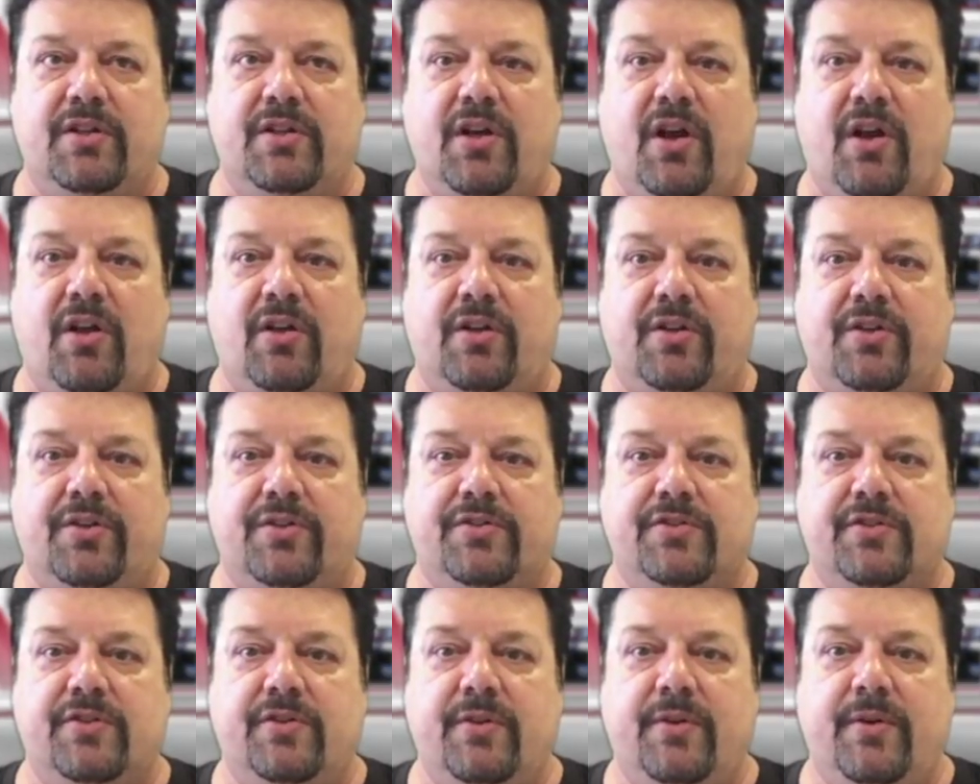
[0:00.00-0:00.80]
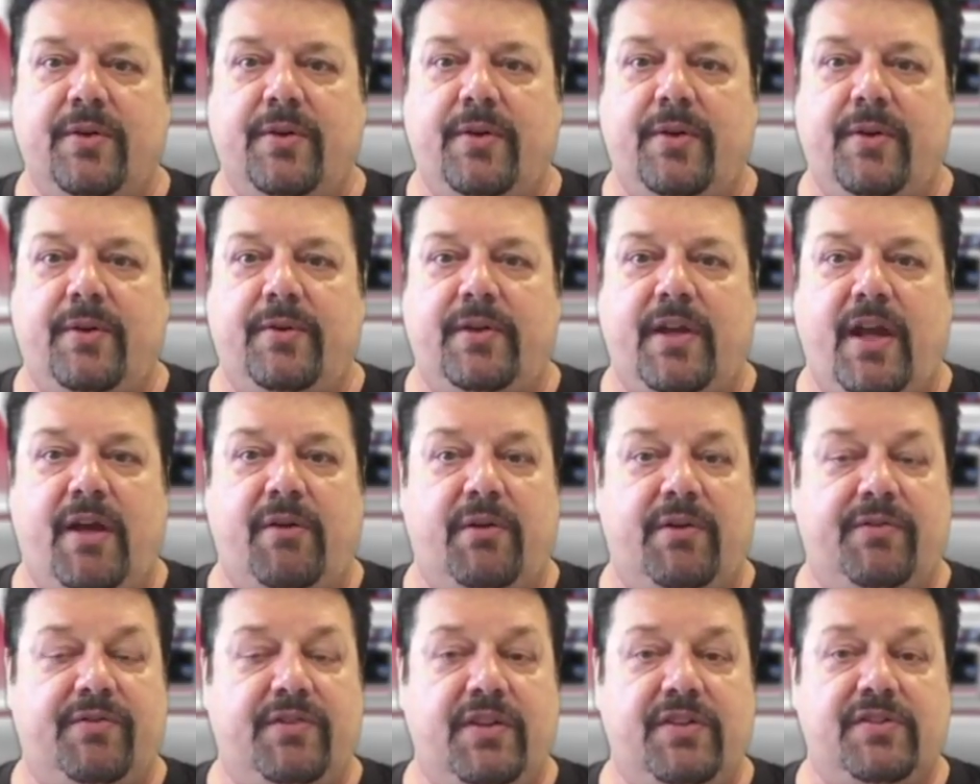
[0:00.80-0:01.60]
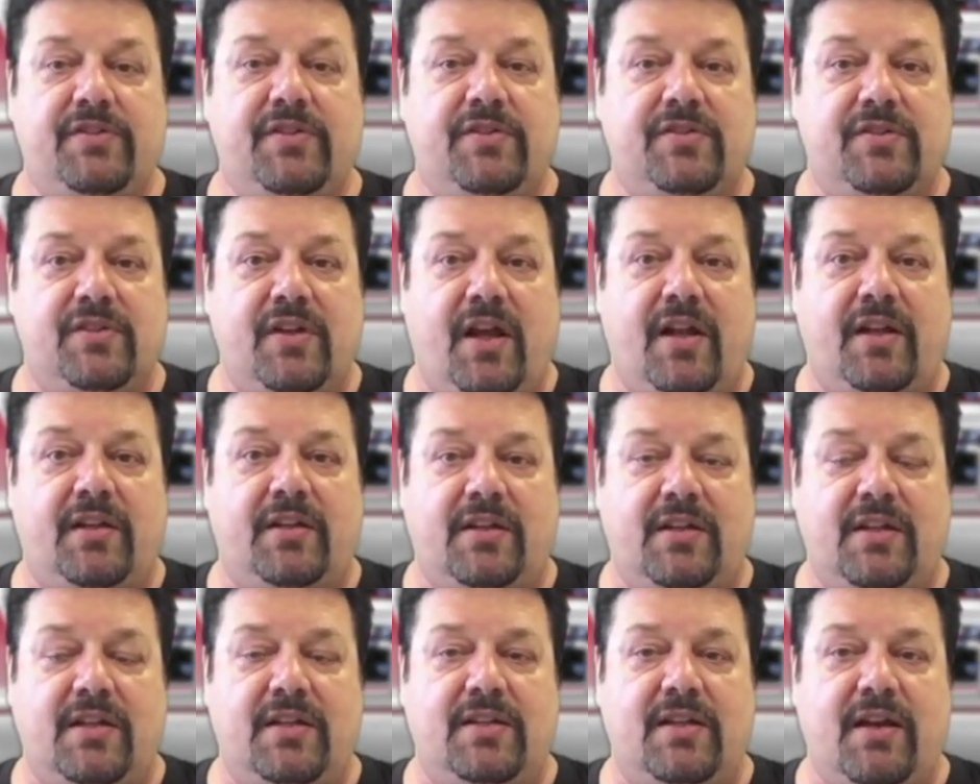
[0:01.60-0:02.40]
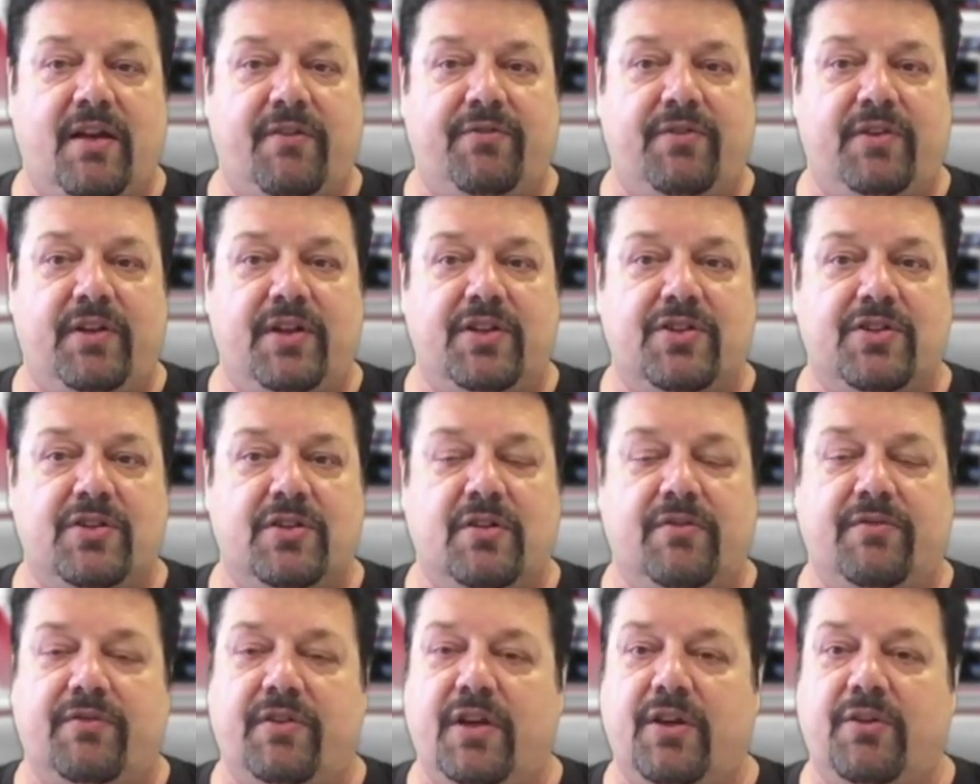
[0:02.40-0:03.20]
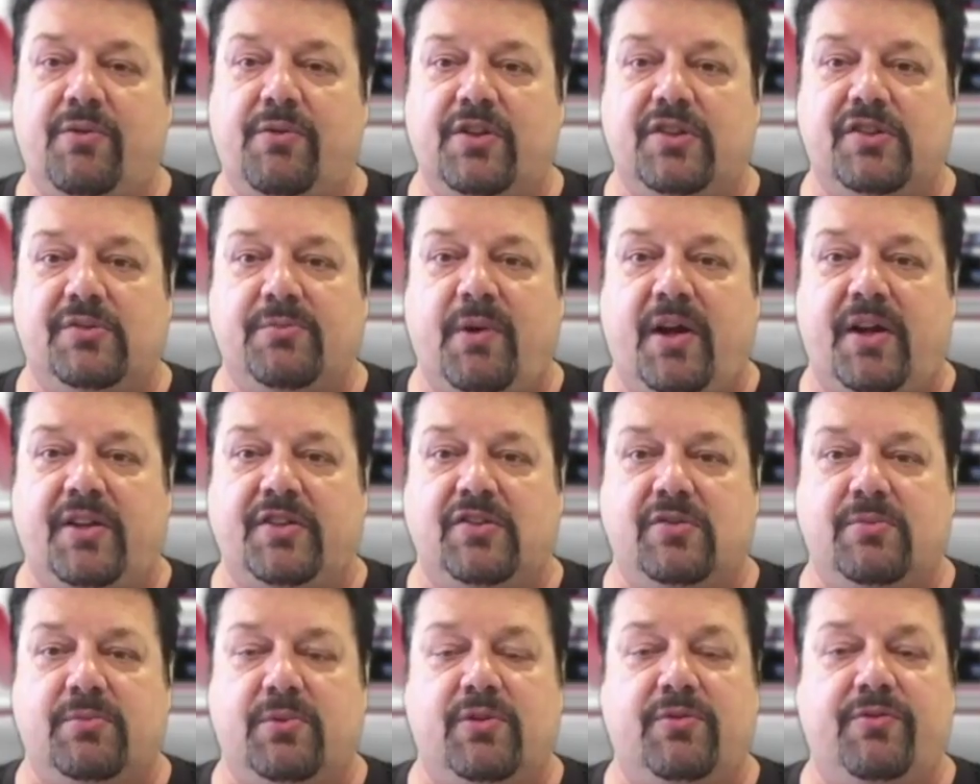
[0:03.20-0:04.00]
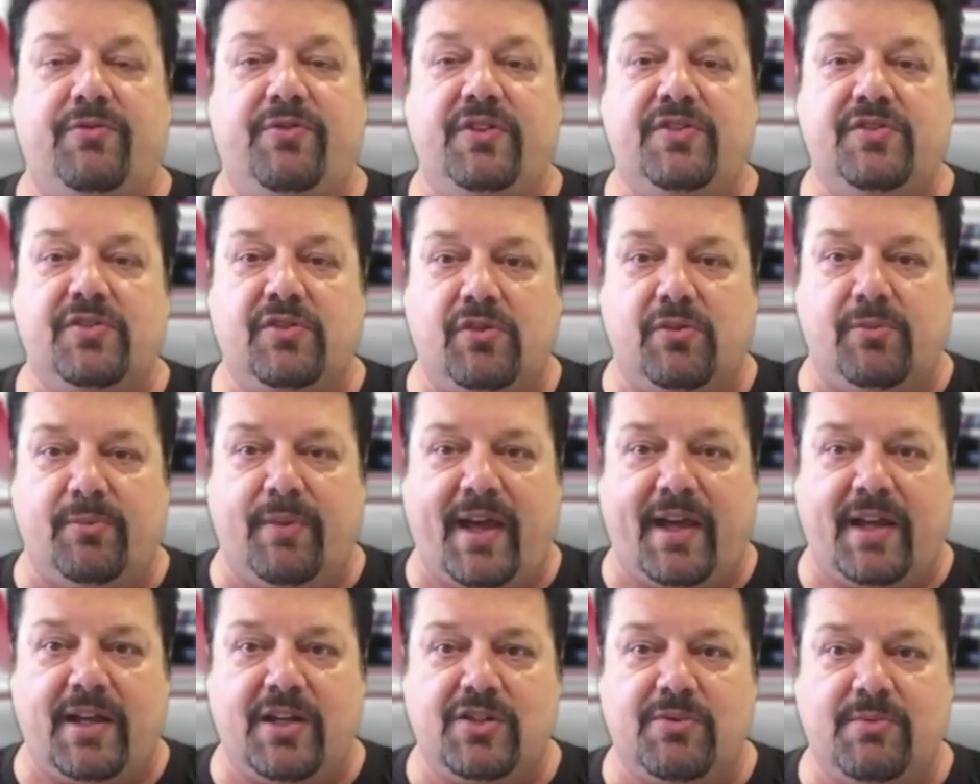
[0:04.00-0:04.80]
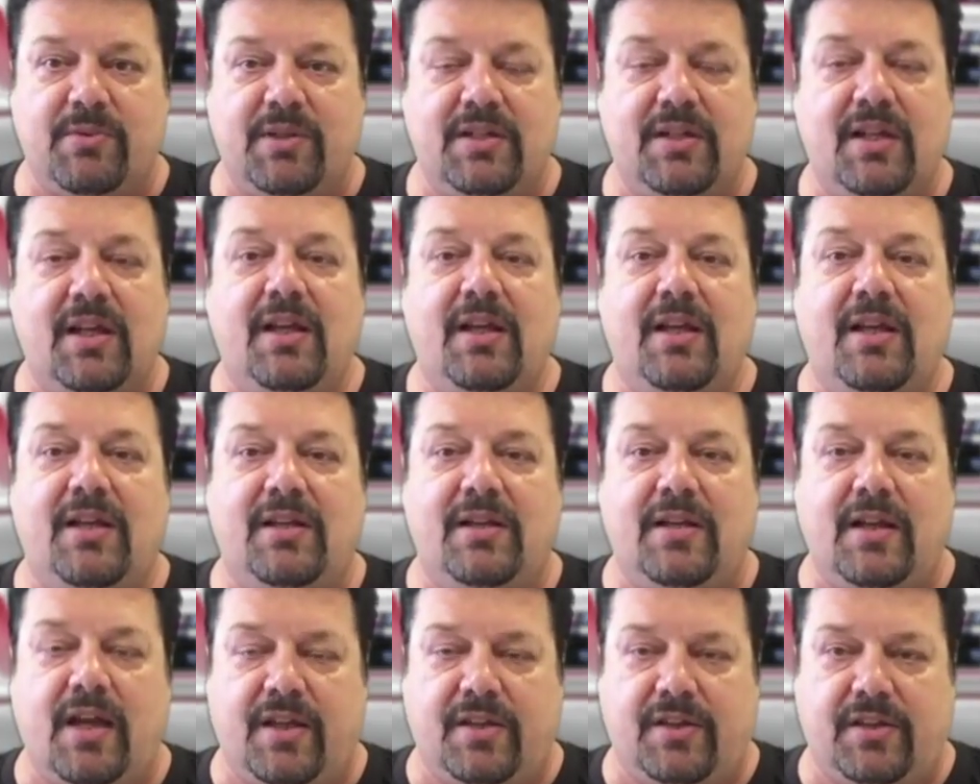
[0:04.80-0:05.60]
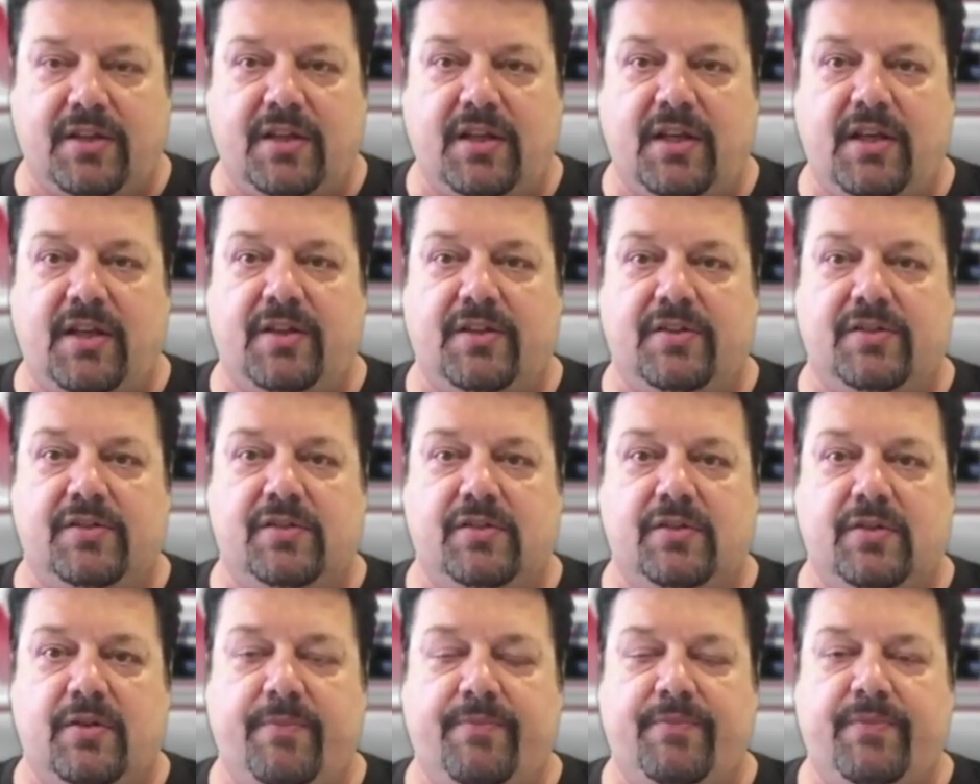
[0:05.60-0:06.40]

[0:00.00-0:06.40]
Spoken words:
Now, if this is not the definition of irresponsible fiscal management, nothing is.